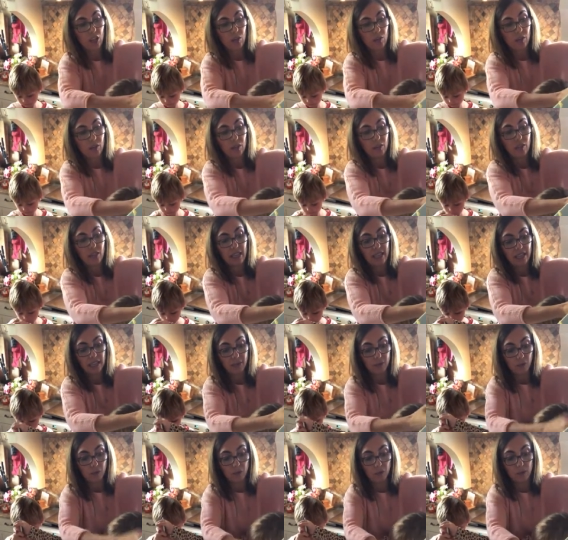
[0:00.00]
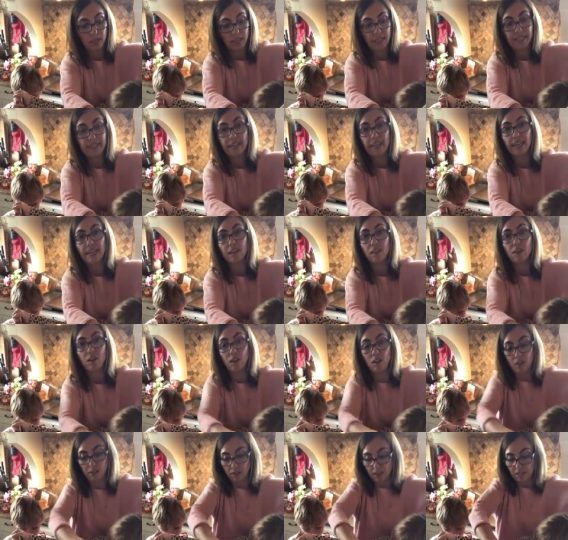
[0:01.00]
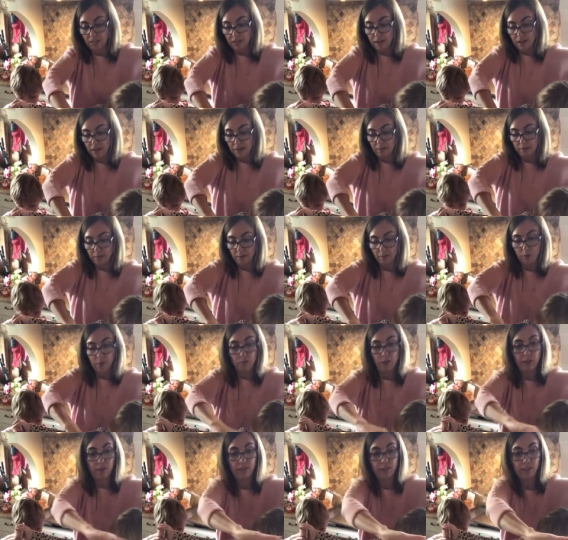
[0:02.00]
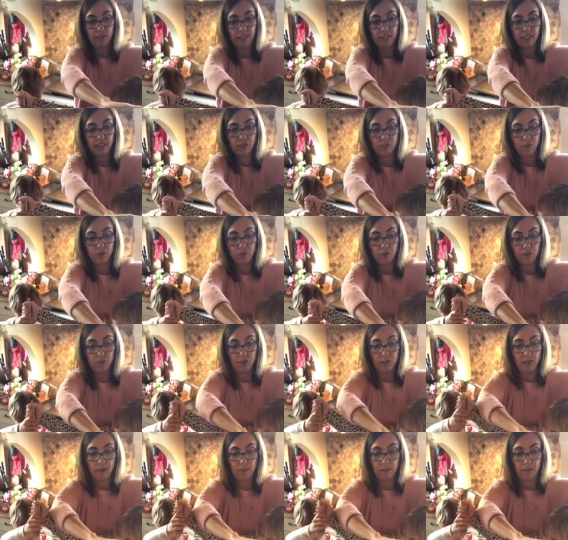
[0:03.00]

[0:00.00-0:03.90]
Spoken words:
because then it will really take a long time for everything to